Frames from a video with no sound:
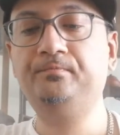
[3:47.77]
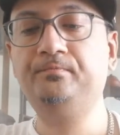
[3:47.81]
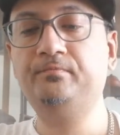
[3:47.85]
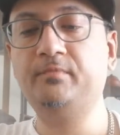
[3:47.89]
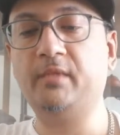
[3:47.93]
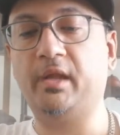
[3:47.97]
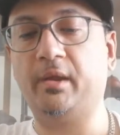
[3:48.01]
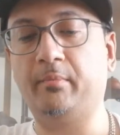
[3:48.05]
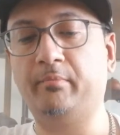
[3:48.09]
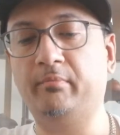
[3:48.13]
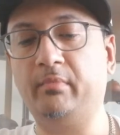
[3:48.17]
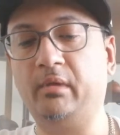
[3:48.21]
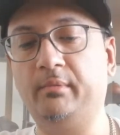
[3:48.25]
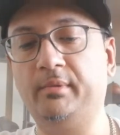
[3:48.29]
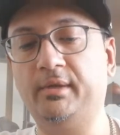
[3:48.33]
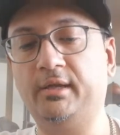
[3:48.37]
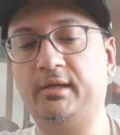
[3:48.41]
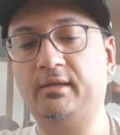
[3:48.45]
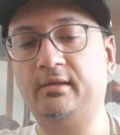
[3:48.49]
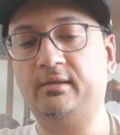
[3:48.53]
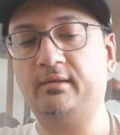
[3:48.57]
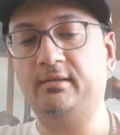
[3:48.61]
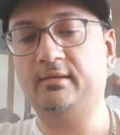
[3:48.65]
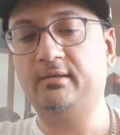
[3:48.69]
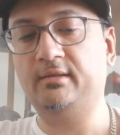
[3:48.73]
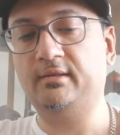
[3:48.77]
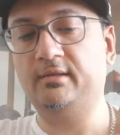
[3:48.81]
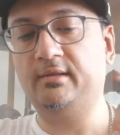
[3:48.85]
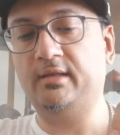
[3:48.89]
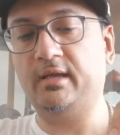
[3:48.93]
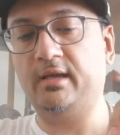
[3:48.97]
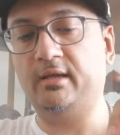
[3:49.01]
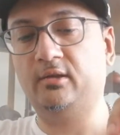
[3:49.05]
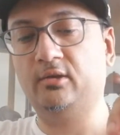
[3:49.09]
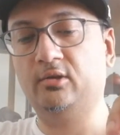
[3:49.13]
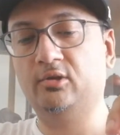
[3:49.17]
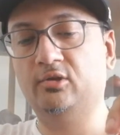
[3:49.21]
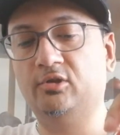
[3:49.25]
that mimic
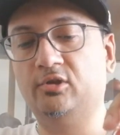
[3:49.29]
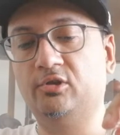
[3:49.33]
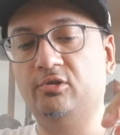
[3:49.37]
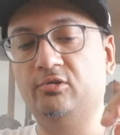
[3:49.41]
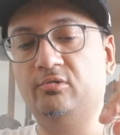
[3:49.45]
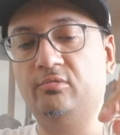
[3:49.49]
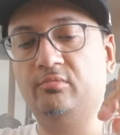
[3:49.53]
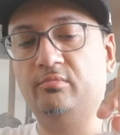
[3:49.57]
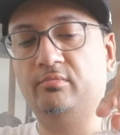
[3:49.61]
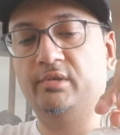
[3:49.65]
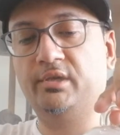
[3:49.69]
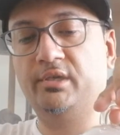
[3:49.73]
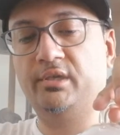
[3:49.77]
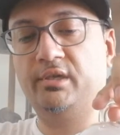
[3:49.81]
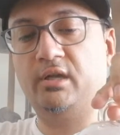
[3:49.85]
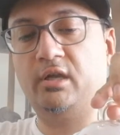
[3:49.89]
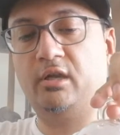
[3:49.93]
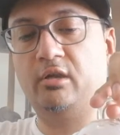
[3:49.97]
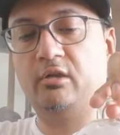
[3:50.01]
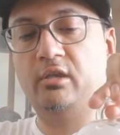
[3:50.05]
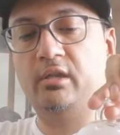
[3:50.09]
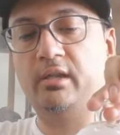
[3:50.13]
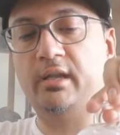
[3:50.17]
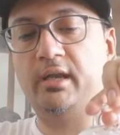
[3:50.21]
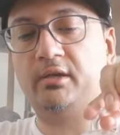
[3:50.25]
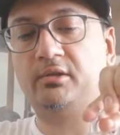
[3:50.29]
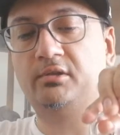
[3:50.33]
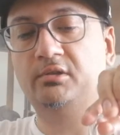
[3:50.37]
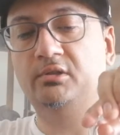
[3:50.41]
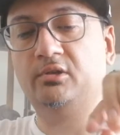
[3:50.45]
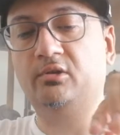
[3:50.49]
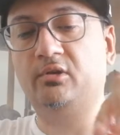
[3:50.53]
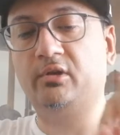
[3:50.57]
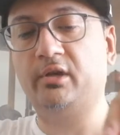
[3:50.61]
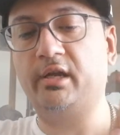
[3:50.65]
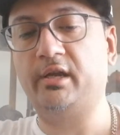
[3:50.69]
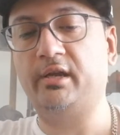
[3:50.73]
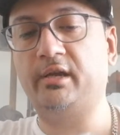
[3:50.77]
that logo, but aren't actually
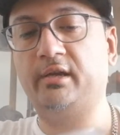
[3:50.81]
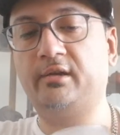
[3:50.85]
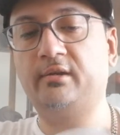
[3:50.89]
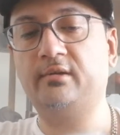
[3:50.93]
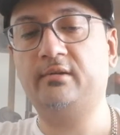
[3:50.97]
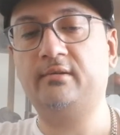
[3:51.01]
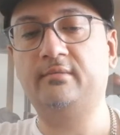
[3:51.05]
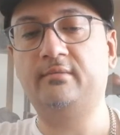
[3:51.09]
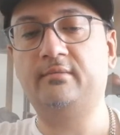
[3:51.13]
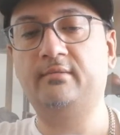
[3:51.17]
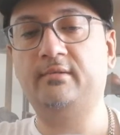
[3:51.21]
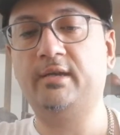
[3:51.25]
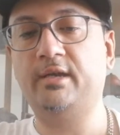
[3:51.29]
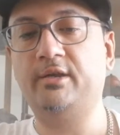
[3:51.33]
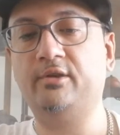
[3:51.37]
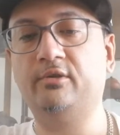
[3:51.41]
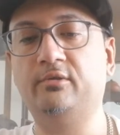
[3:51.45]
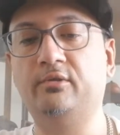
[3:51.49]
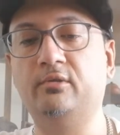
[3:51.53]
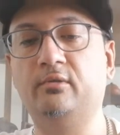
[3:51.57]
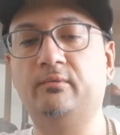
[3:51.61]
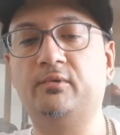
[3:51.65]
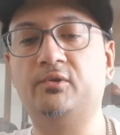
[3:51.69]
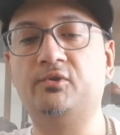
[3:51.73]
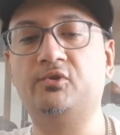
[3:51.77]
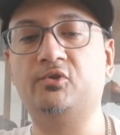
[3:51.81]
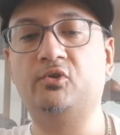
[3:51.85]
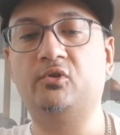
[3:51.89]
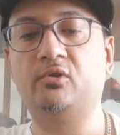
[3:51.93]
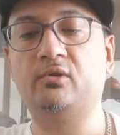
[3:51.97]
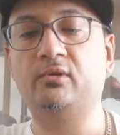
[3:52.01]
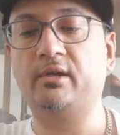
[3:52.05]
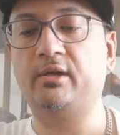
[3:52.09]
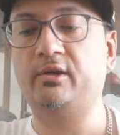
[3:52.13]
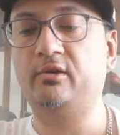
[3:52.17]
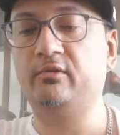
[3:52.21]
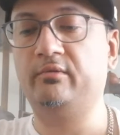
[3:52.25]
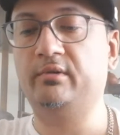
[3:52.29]
organic. I don't know for sure.
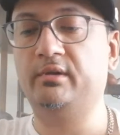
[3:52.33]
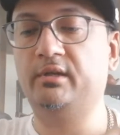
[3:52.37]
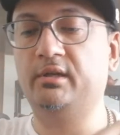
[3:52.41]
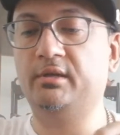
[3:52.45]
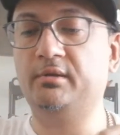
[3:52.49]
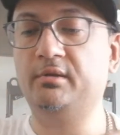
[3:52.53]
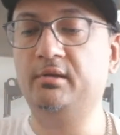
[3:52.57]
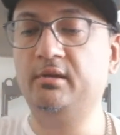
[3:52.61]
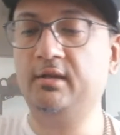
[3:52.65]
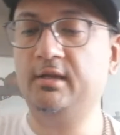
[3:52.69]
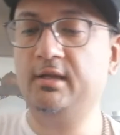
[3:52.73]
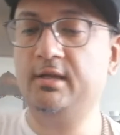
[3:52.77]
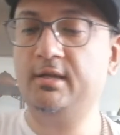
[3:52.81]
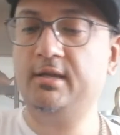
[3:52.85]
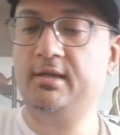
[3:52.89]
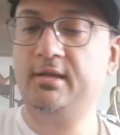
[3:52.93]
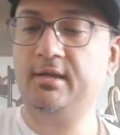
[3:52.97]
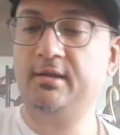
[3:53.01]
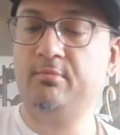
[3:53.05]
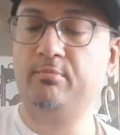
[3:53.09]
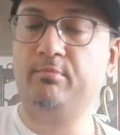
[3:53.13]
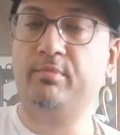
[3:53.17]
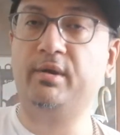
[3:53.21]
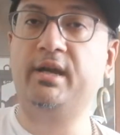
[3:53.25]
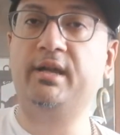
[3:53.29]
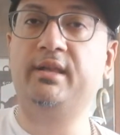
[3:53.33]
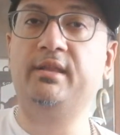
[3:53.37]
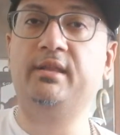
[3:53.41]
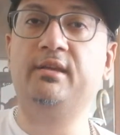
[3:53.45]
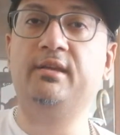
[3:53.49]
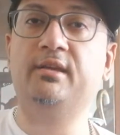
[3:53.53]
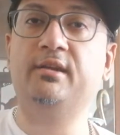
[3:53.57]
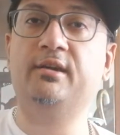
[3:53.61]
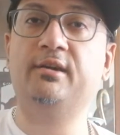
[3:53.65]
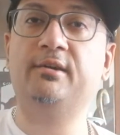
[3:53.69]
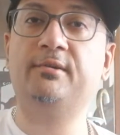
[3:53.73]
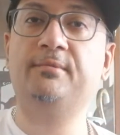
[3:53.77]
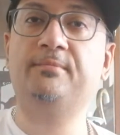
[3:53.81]
I don't really buy
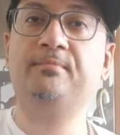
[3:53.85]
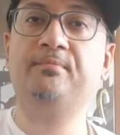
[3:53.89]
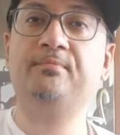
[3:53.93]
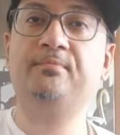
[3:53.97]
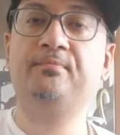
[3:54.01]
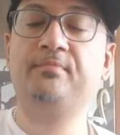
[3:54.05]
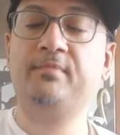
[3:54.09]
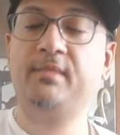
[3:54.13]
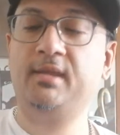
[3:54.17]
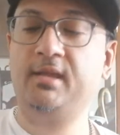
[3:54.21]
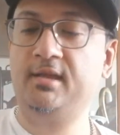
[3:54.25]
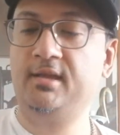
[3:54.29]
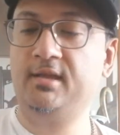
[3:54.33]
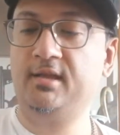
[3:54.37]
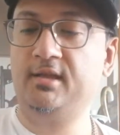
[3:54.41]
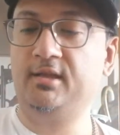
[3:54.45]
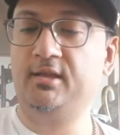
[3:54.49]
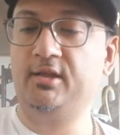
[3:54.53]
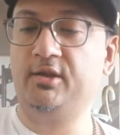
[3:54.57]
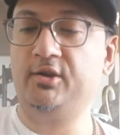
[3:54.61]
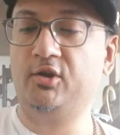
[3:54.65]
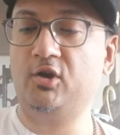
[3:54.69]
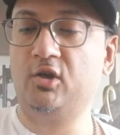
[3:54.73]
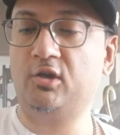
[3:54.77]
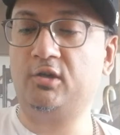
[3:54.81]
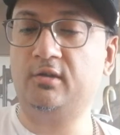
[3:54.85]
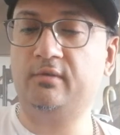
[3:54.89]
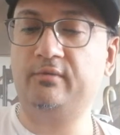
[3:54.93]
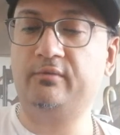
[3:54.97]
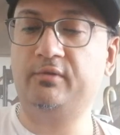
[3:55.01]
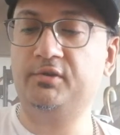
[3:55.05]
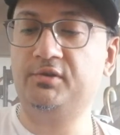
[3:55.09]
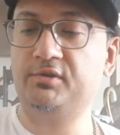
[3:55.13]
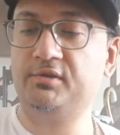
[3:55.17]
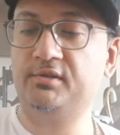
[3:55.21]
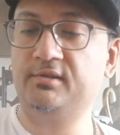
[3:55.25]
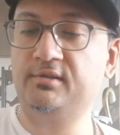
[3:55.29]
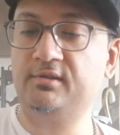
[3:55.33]
the knockoff
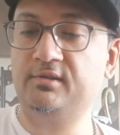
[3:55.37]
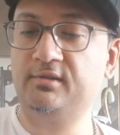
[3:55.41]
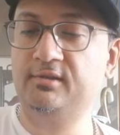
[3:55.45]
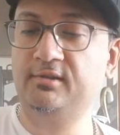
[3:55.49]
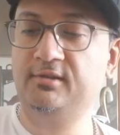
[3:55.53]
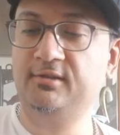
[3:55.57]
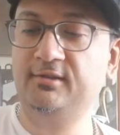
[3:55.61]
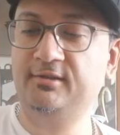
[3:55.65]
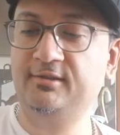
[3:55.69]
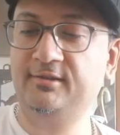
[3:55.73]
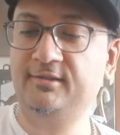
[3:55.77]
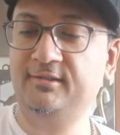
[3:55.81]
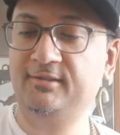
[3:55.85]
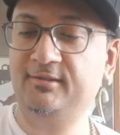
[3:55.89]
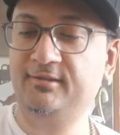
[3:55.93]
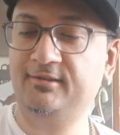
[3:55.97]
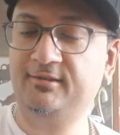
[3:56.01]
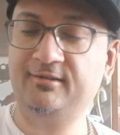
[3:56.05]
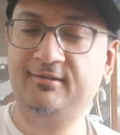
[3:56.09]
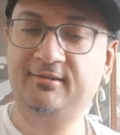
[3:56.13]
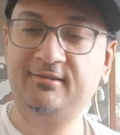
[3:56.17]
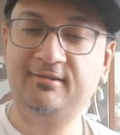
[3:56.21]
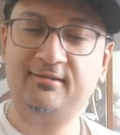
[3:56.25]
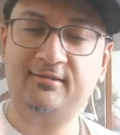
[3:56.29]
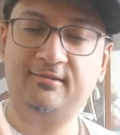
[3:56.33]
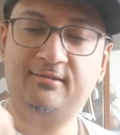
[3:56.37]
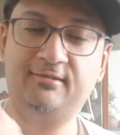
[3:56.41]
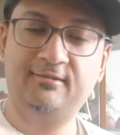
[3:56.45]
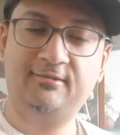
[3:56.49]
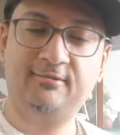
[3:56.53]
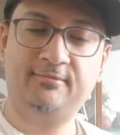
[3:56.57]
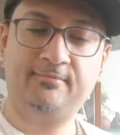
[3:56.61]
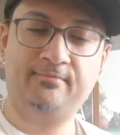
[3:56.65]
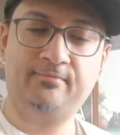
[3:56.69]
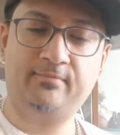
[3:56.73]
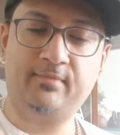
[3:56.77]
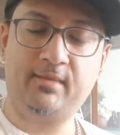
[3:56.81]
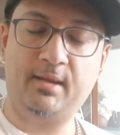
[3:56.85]
versions.
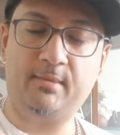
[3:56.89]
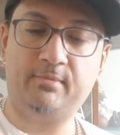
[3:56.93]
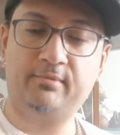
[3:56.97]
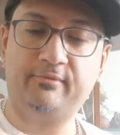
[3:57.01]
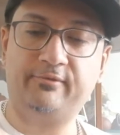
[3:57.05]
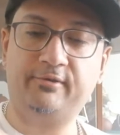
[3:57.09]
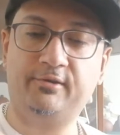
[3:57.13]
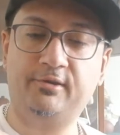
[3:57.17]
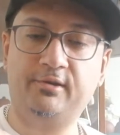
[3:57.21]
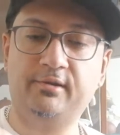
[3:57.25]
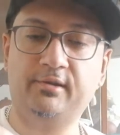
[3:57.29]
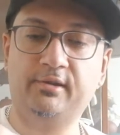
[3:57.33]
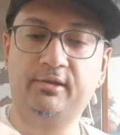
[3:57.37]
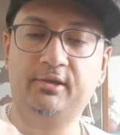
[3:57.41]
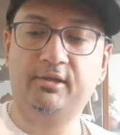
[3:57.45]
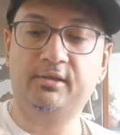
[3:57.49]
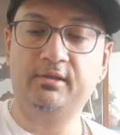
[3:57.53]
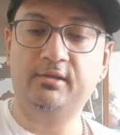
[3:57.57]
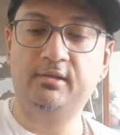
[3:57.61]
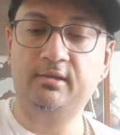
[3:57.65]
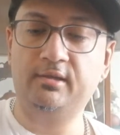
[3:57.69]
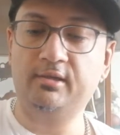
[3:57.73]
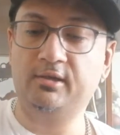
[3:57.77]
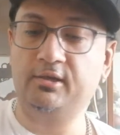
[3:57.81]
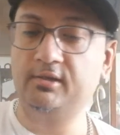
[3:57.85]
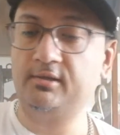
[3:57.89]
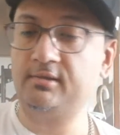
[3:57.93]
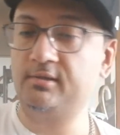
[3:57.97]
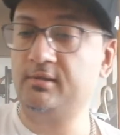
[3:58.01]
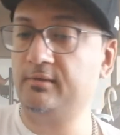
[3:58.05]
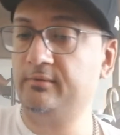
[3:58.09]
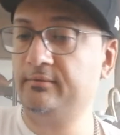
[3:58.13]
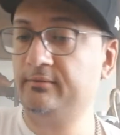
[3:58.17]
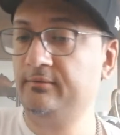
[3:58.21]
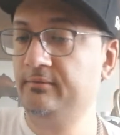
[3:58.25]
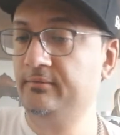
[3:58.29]
I prefer the good stuff.